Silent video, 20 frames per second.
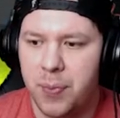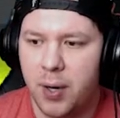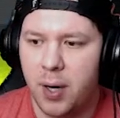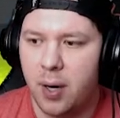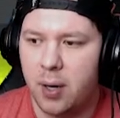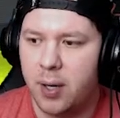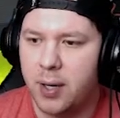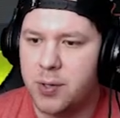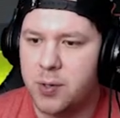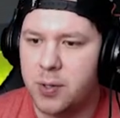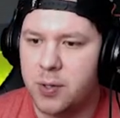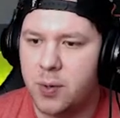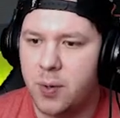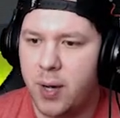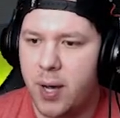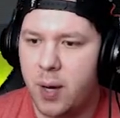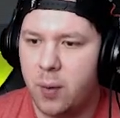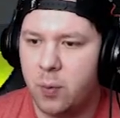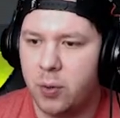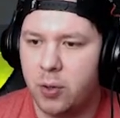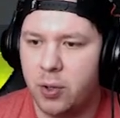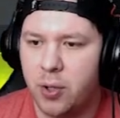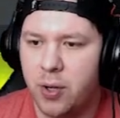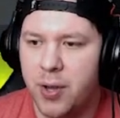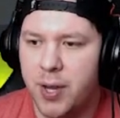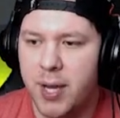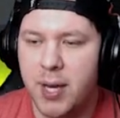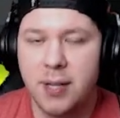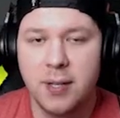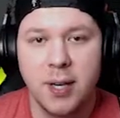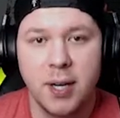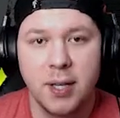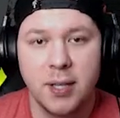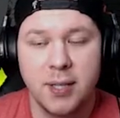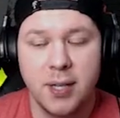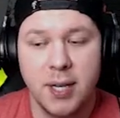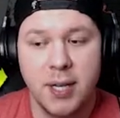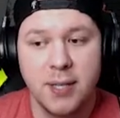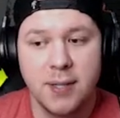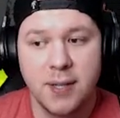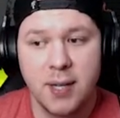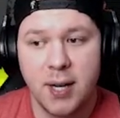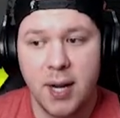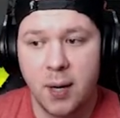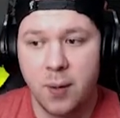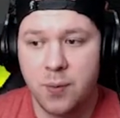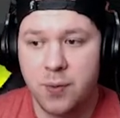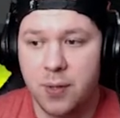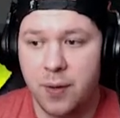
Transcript: Alright, so let's go ahead. We'll learn the in ins and outs